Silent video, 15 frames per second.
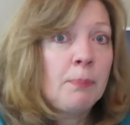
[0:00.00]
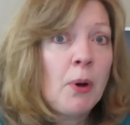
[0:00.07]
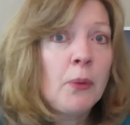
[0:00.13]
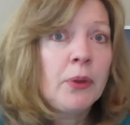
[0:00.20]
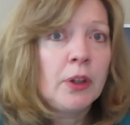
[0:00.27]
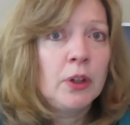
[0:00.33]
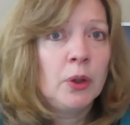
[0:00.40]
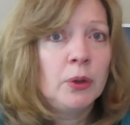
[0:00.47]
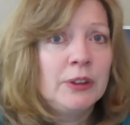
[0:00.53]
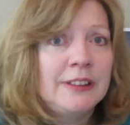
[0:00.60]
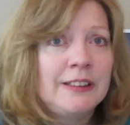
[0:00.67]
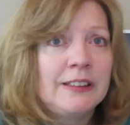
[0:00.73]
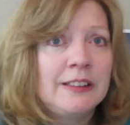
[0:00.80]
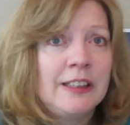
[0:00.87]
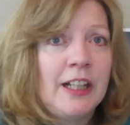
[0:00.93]
Both of those
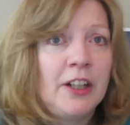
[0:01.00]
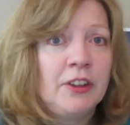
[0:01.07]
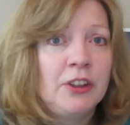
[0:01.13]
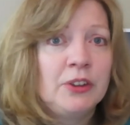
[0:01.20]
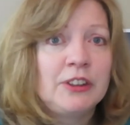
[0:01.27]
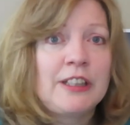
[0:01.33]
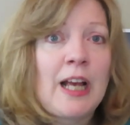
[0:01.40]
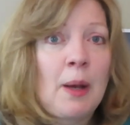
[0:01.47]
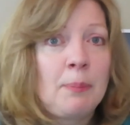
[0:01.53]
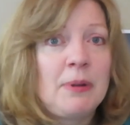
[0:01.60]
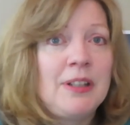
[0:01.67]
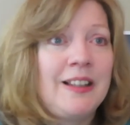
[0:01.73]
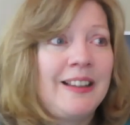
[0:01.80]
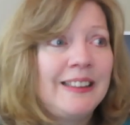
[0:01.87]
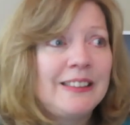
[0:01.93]
scenarios
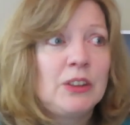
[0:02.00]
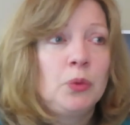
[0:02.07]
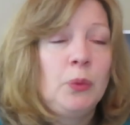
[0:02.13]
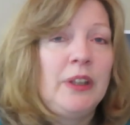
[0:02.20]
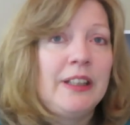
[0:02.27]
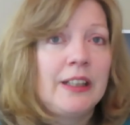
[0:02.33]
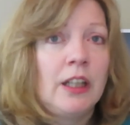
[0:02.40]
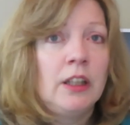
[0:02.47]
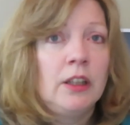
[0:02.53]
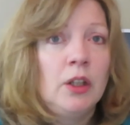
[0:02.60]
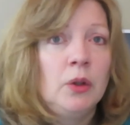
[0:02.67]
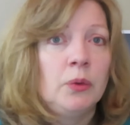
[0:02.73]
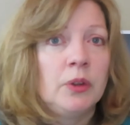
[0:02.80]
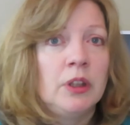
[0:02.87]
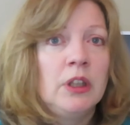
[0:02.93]
happened this week
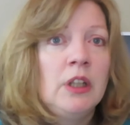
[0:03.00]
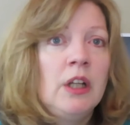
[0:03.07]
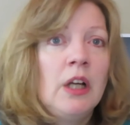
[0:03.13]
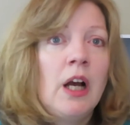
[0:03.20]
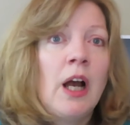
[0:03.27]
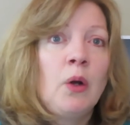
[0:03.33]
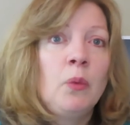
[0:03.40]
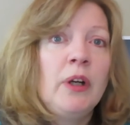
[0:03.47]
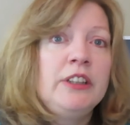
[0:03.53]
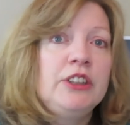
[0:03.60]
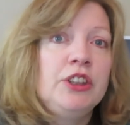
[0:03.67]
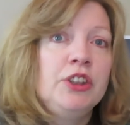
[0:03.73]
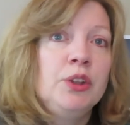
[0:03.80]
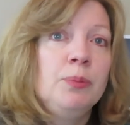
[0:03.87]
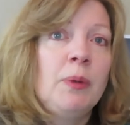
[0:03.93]
alone. I went to
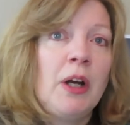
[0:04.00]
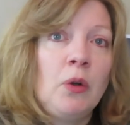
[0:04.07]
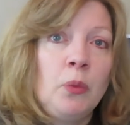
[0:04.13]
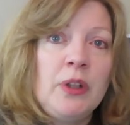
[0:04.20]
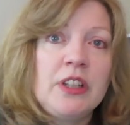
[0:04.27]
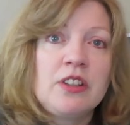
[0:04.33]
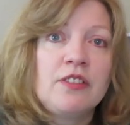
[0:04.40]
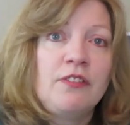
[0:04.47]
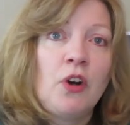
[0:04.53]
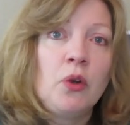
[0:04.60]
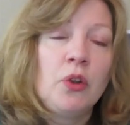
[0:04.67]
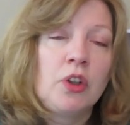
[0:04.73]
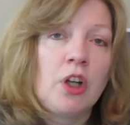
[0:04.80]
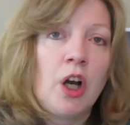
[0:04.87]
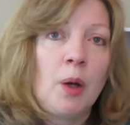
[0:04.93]
do my week's
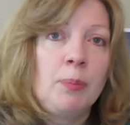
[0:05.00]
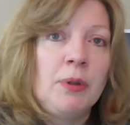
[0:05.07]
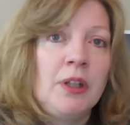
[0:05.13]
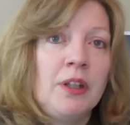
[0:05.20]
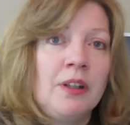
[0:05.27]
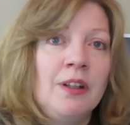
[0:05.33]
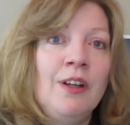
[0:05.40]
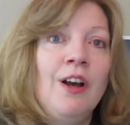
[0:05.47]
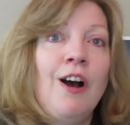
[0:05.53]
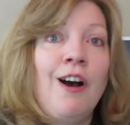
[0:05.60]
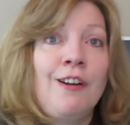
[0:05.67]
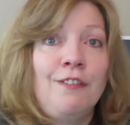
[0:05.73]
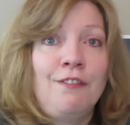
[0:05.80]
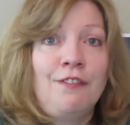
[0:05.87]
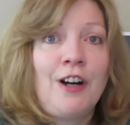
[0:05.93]
photocopying
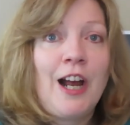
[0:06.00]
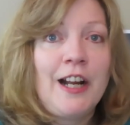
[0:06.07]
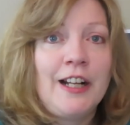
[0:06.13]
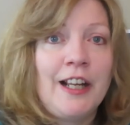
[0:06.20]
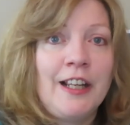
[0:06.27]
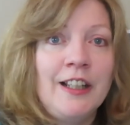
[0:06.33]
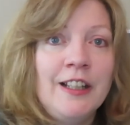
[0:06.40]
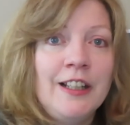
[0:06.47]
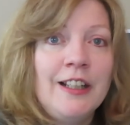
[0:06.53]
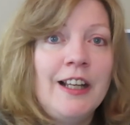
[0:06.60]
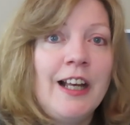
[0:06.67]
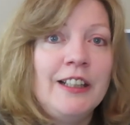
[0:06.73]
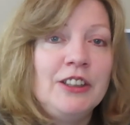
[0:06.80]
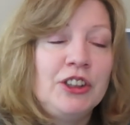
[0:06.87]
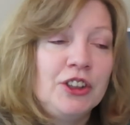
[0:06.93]
on Friday,
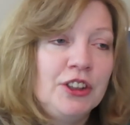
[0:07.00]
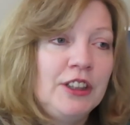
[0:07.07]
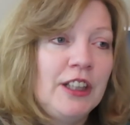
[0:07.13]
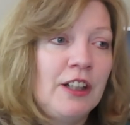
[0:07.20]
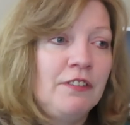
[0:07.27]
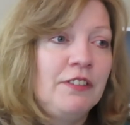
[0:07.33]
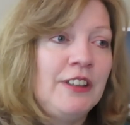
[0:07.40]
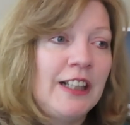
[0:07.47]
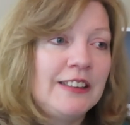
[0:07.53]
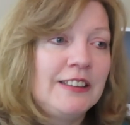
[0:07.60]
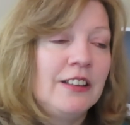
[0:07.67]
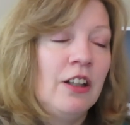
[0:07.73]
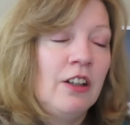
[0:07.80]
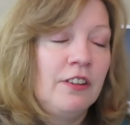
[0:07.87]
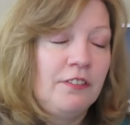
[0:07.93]
and sure enough, yes,
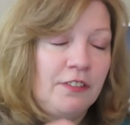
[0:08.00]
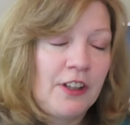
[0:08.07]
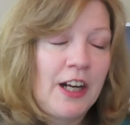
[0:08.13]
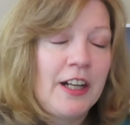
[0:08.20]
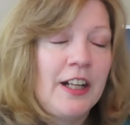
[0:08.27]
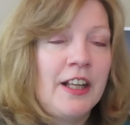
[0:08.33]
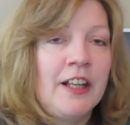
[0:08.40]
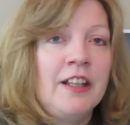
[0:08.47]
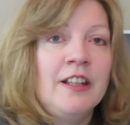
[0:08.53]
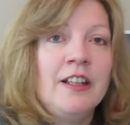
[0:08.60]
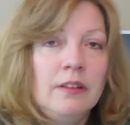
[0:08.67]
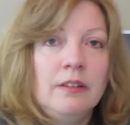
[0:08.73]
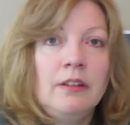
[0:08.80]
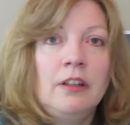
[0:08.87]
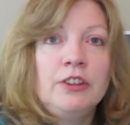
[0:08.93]
on Friday,
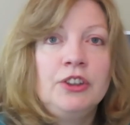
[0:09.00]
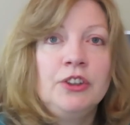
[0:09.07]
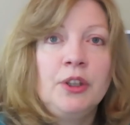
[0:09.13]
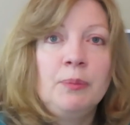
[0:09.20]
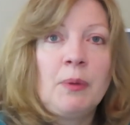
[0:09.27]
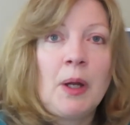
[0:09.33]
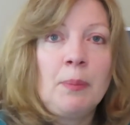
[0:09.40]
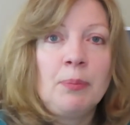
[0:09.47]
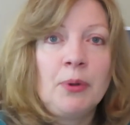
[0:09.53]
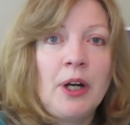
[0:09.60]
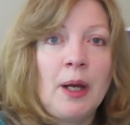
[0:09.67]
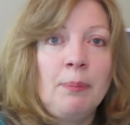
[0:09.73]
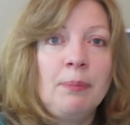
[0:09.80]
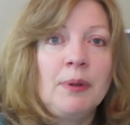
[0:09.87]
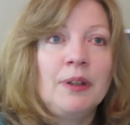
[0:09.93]
during my
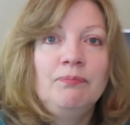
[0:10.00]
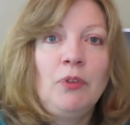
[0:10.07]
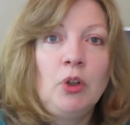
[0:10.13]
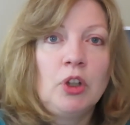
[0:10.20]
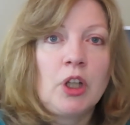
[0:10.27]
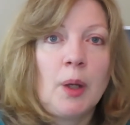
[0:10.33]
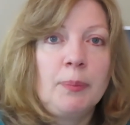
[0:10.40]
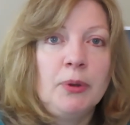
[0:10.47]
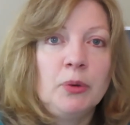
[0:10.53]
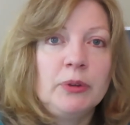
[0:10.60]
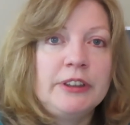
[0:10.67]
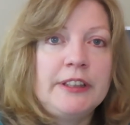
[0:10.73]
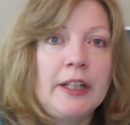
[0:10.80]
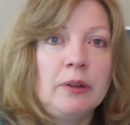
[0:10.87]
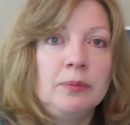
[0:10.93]
prep, photocopier
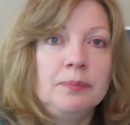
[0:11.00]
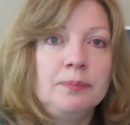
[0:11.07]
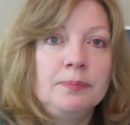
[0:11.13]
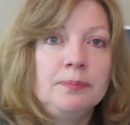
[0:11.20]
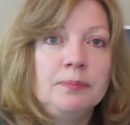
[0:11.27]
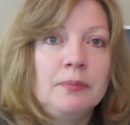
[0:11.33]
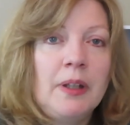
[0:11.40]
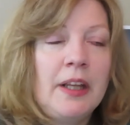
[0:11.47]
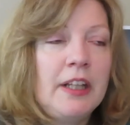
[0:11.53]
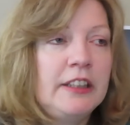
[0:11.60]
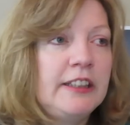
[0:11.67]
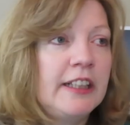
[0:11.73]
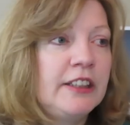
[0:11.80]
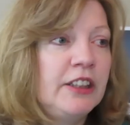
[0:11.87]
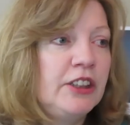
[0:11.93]
was down. And the
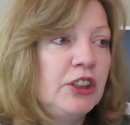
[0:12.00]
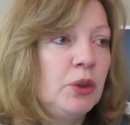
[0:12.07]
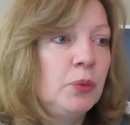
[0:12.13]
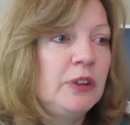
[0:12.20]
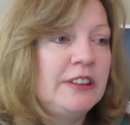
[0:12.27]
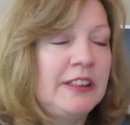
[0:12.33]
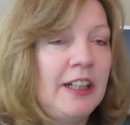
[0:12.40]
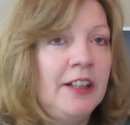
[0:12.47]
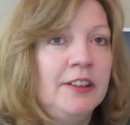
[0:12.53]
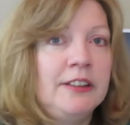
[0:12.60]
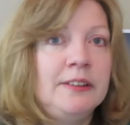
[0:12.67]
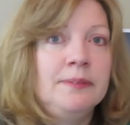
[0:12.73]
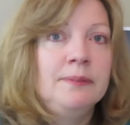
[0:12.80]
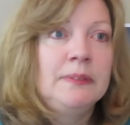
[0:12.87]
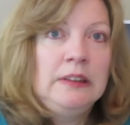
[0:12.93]
technician was there,
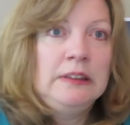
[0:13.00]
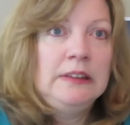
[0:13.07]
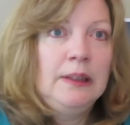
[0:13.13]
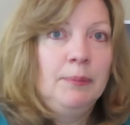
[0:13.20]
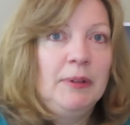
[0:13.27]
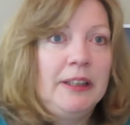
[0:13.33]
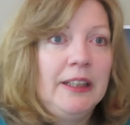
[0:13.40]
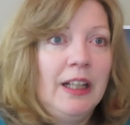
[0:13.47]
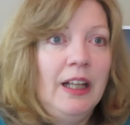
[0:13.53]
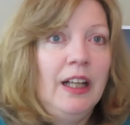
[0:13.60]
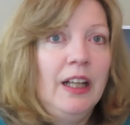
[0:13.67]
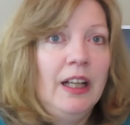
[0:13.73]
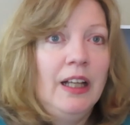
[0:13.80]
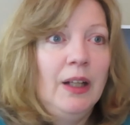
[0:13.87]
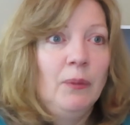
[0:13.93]
and I'm like,
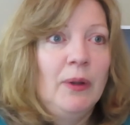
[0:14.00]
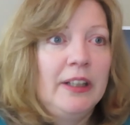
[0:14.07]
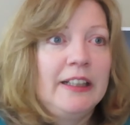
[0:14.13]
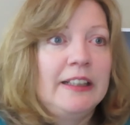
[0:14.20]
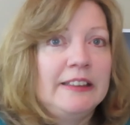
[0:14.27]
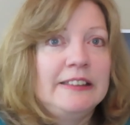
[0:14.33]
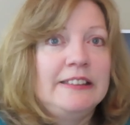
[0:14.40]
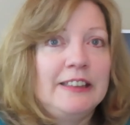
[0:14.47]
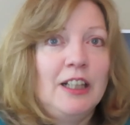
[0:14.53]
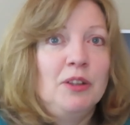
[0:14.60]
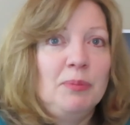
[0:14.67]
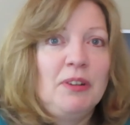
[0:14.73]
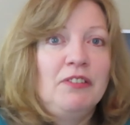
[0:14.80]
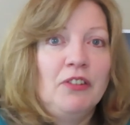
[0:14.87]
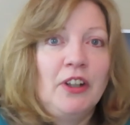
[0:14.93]
oh, I want to get this done
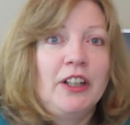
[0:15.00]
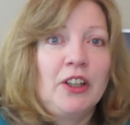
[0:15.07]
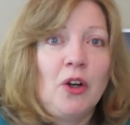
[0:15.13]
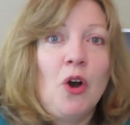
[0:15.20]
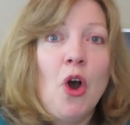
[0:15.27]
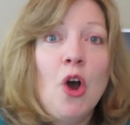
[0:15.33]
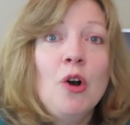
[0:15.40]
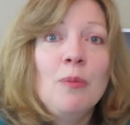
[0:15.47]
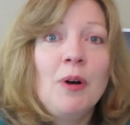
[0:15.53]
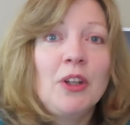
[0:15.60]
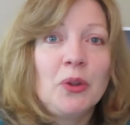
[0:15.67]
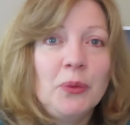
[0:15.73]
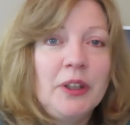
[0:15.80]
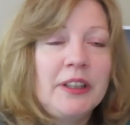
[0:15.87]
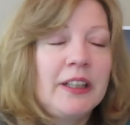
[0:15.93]
before I go home on
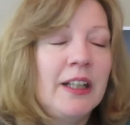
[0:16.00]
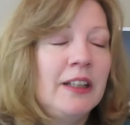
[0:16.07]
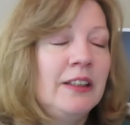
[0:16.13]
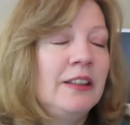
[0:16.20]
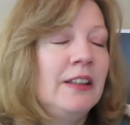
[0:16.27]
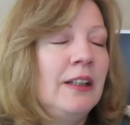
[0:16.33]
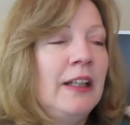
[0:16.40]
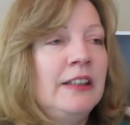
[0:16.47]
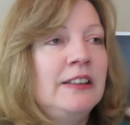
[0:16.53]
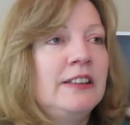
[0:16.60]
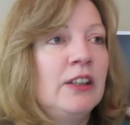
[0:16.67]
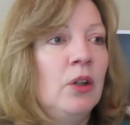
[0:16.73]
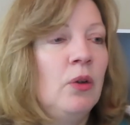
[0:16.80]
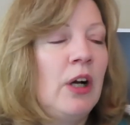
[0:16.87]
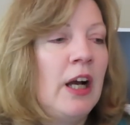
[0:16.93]
the weekend. And
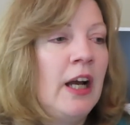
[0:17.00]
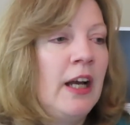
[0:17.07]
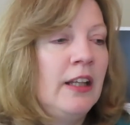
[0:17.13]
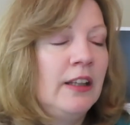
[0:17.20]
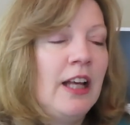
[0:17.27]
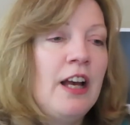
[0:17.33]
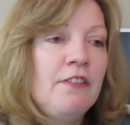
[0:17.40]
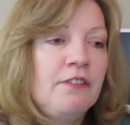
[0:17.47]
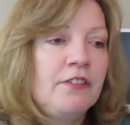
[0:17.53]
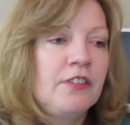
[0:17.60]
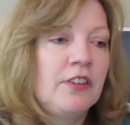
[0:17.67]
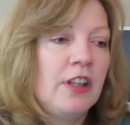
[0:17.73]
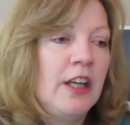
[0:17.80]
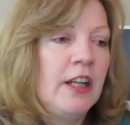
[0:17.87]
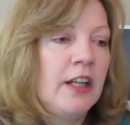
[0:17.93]
so I
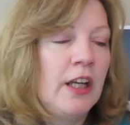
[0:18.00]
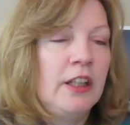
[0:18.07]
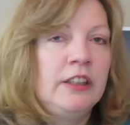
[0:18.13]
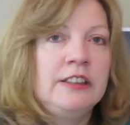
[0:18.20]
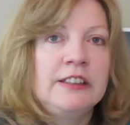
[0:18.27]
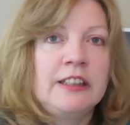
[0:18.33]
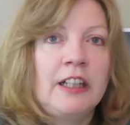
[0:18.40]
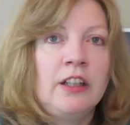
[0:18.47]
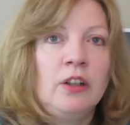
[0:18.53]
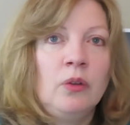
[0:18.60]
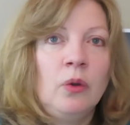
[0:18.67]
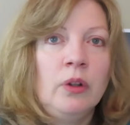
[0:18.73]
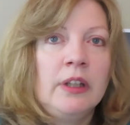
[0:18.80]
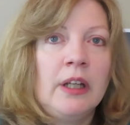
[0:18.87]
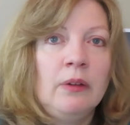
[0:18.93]
left, and I decided,
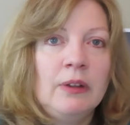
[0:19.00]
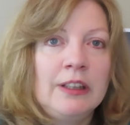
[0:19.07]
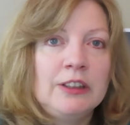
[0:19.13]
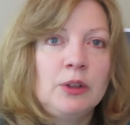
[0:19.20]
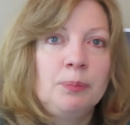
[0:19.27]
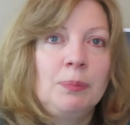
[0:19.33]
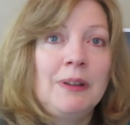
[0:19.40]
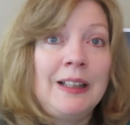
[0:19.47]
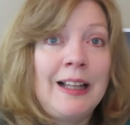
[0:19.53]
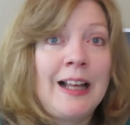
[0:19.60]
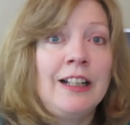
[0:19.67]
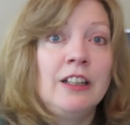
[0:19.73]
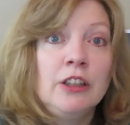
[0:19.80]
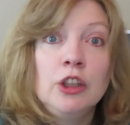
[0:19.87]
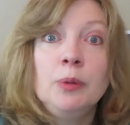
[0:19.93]
okay, let's
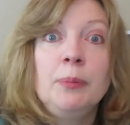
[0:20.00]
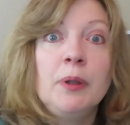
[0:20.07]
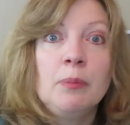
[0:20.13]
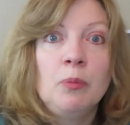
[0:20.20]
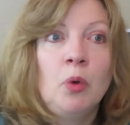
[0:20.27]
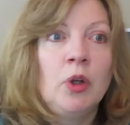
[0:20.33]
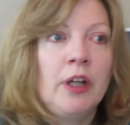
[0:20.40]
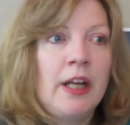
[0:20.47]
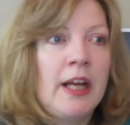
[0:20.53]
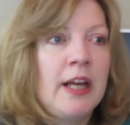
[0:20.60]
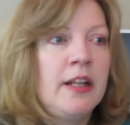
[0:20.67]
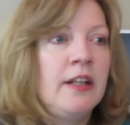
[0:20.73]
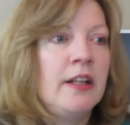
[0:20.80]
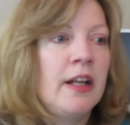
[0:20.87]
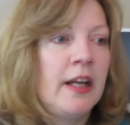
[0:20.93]
plan a little bit more
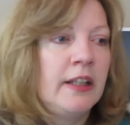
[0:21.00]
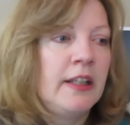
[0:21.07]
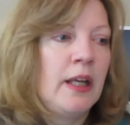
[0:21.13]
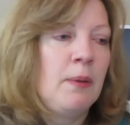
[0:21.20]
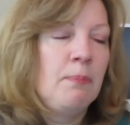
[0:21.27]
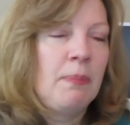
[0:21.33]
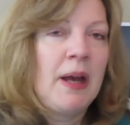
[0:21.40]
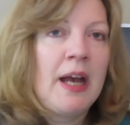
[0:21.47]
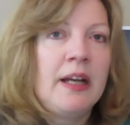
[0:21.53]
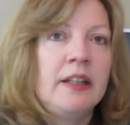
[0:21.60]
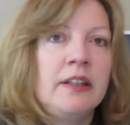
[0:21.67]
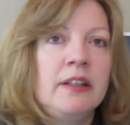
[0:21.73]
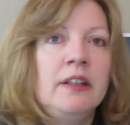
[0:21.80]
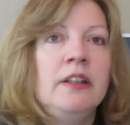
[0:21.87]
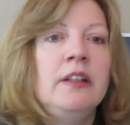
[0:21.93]
ahead, and I came back.